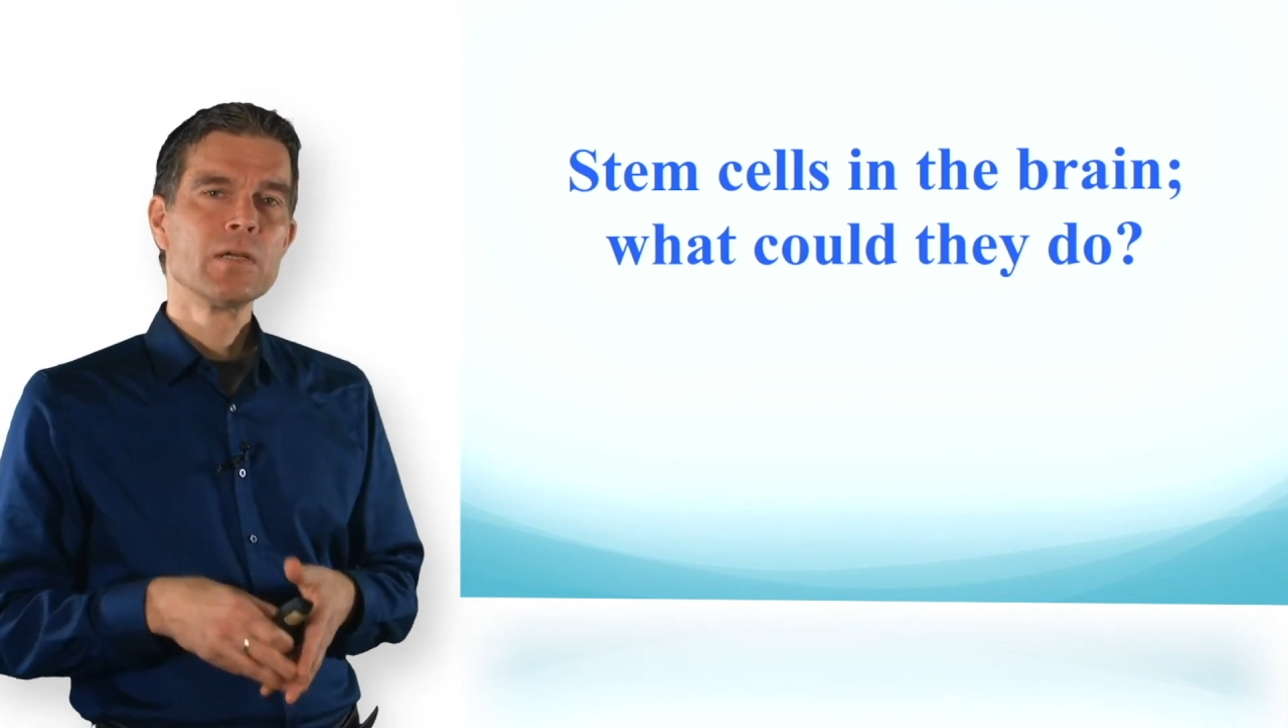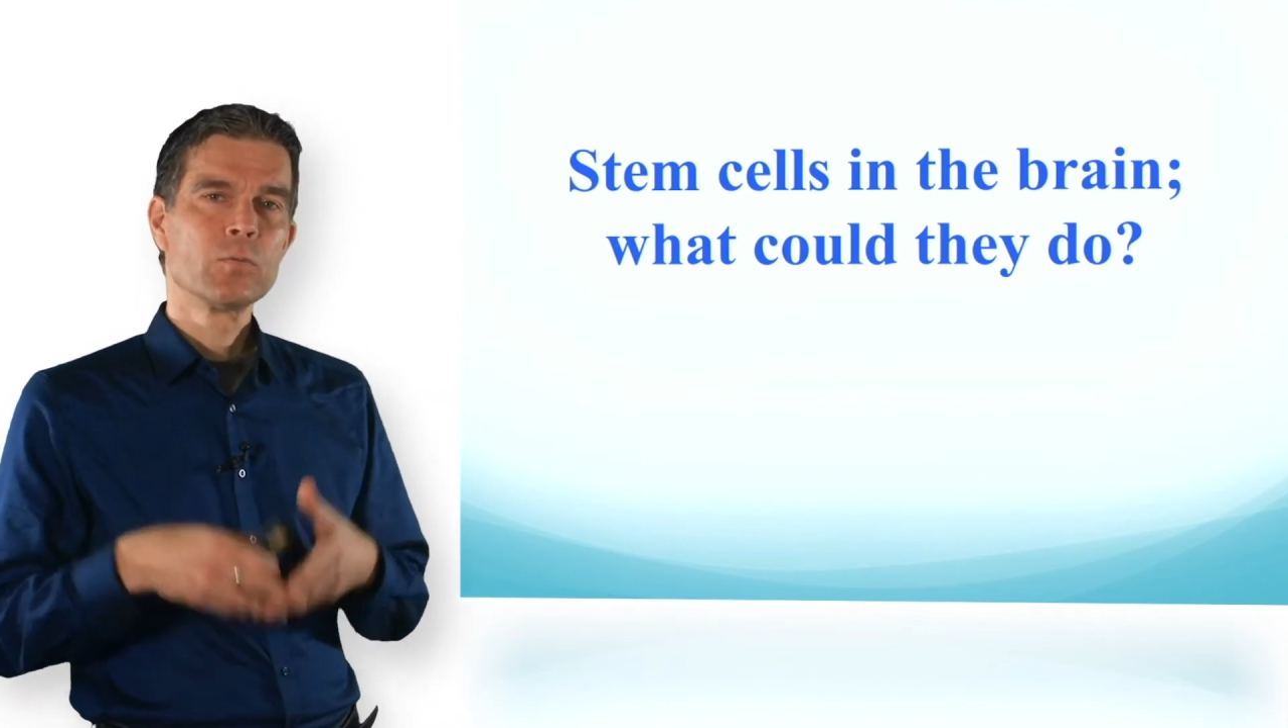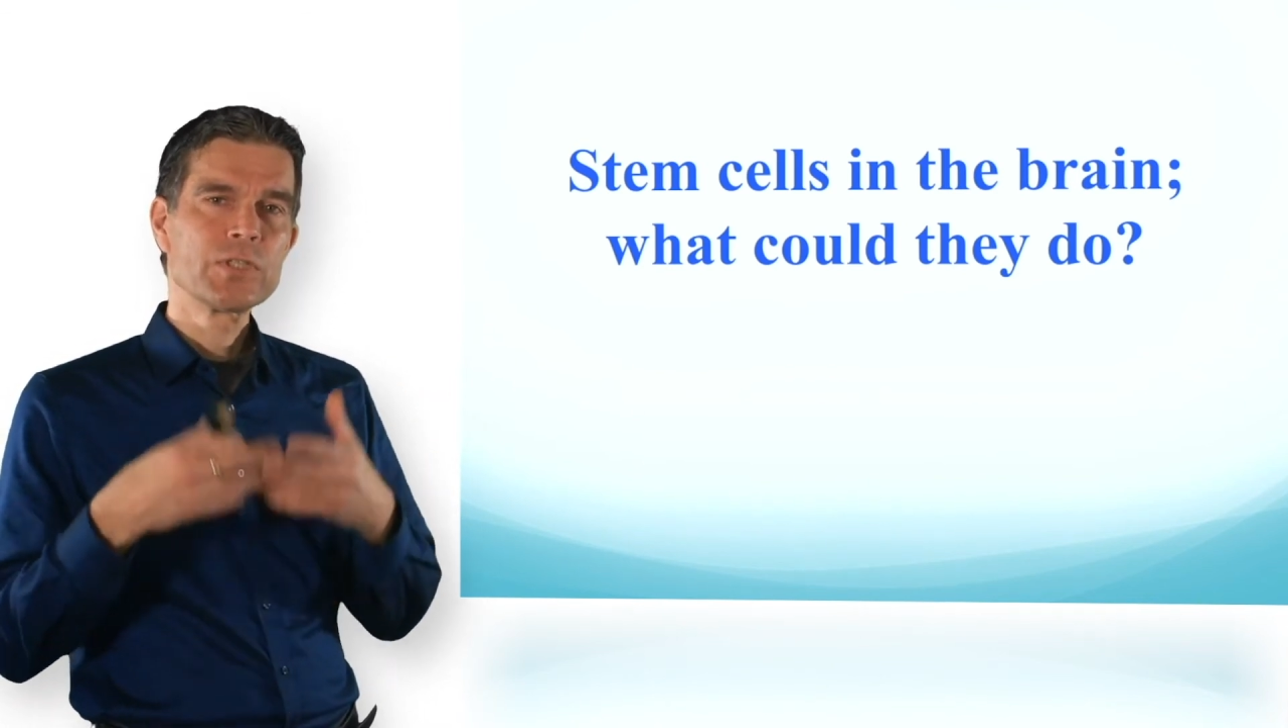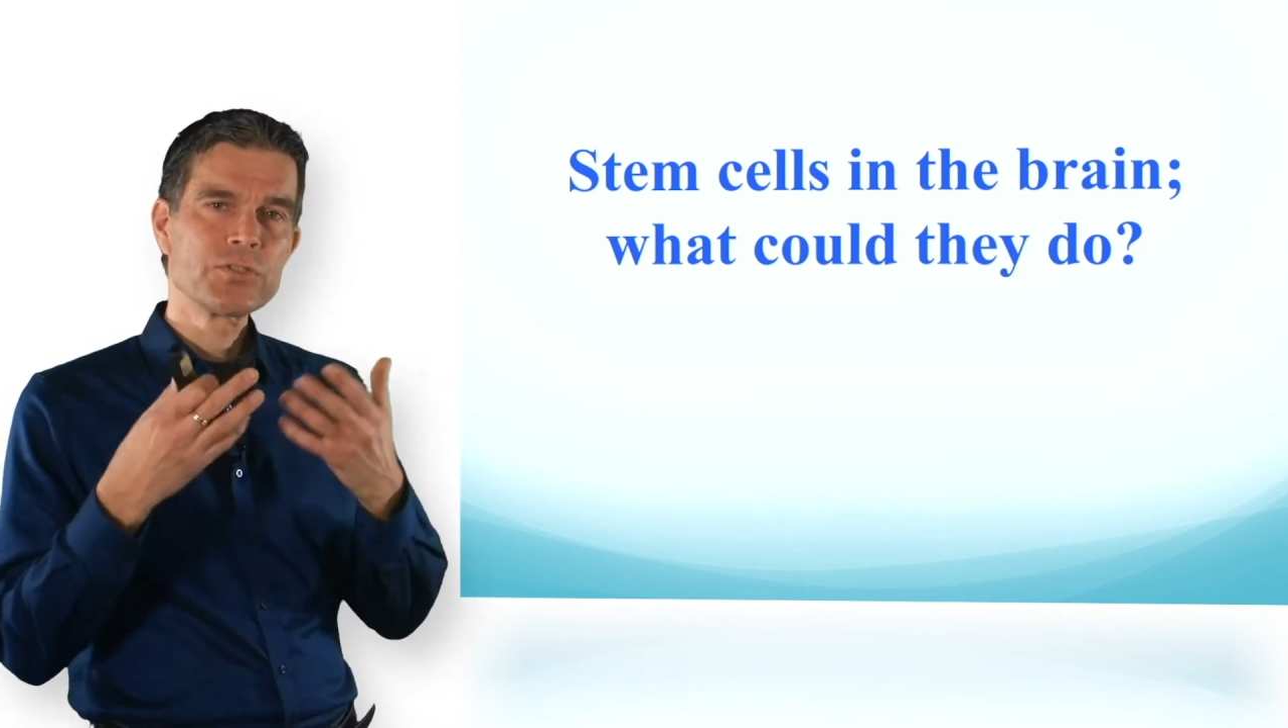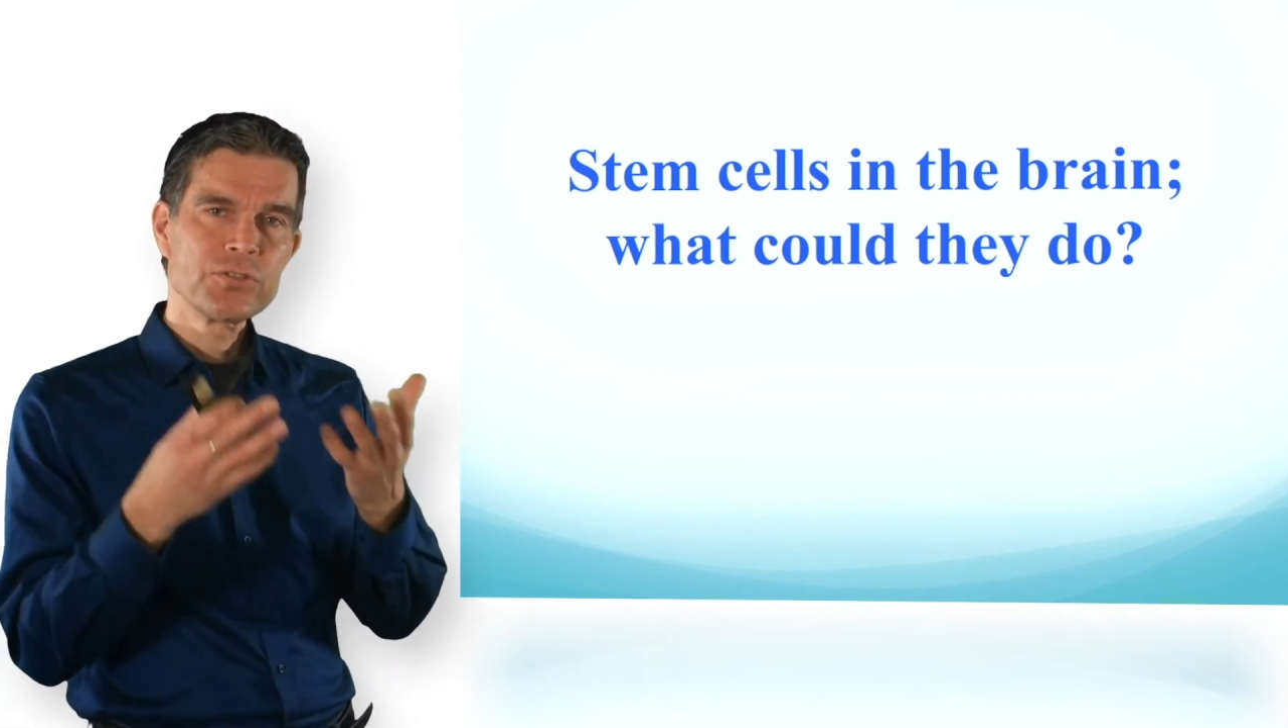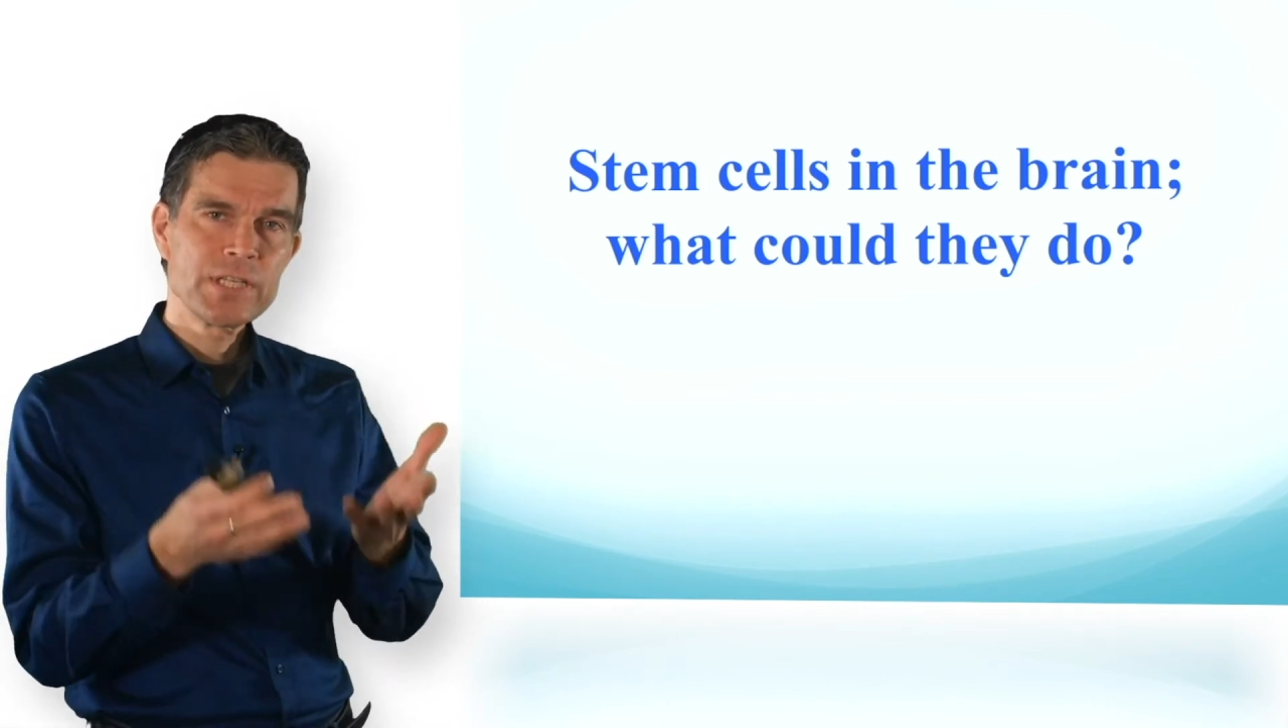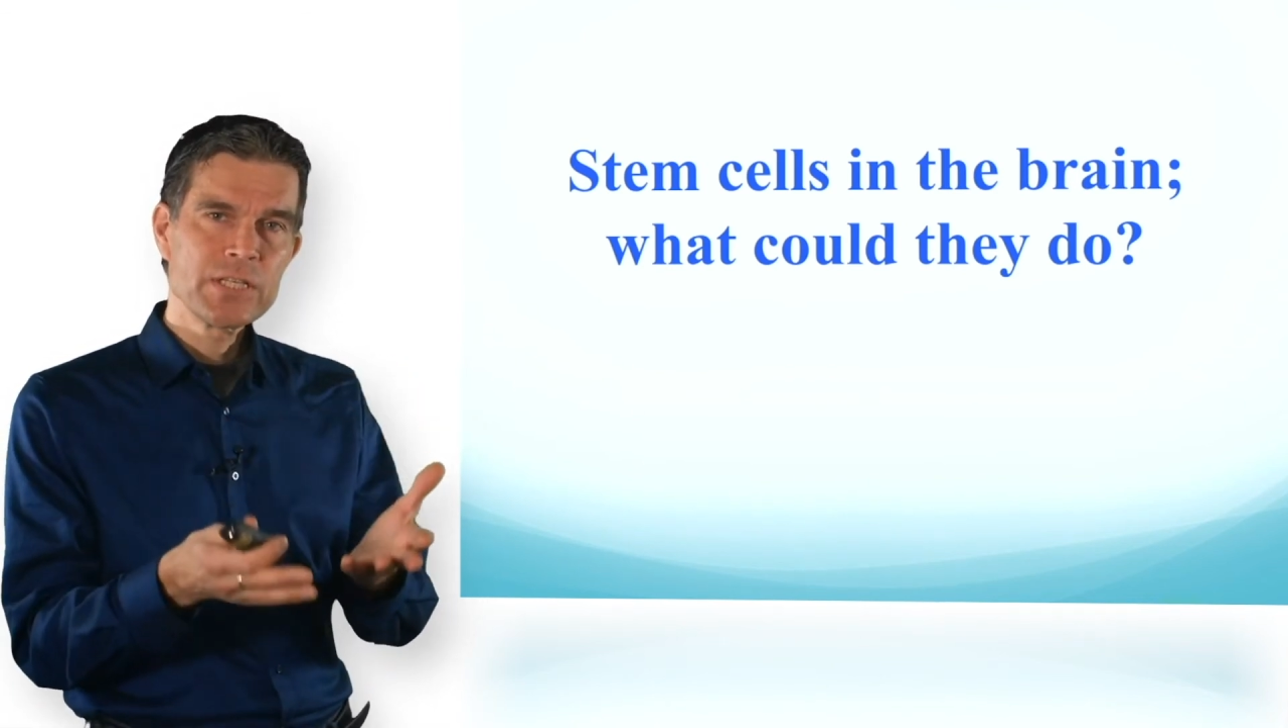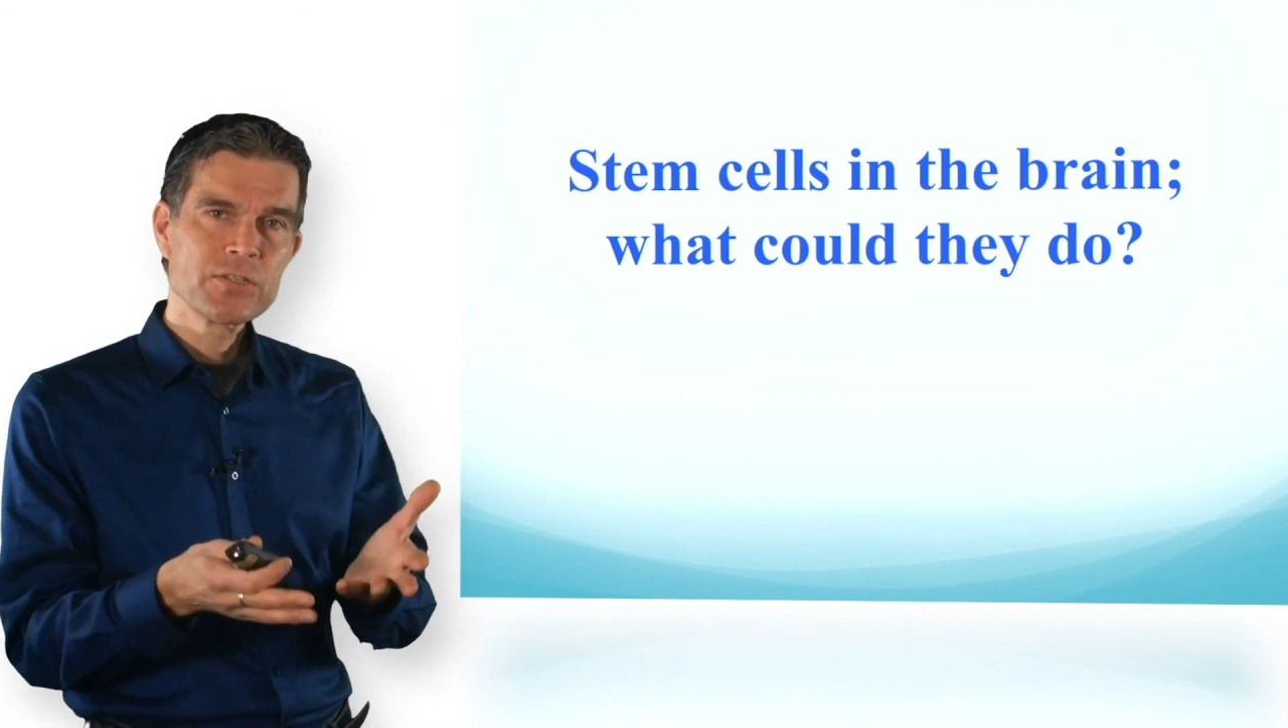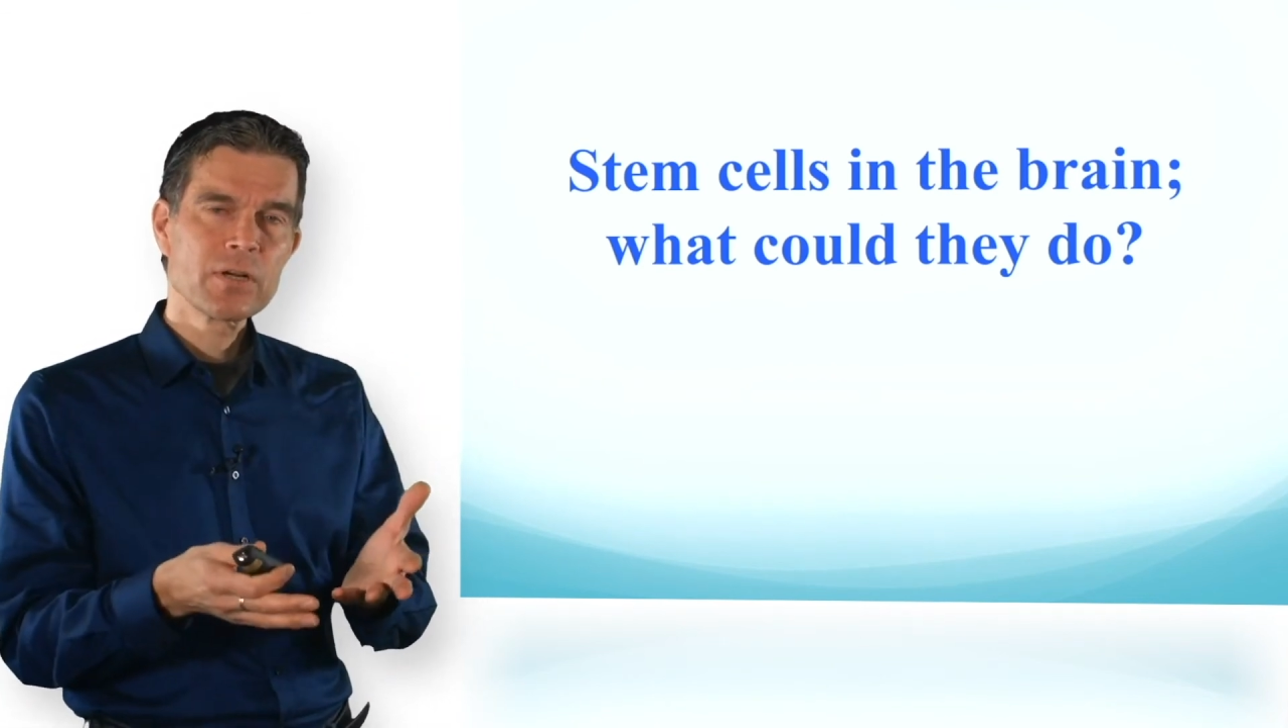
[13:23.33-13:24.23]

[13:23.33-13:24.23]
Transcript: which genes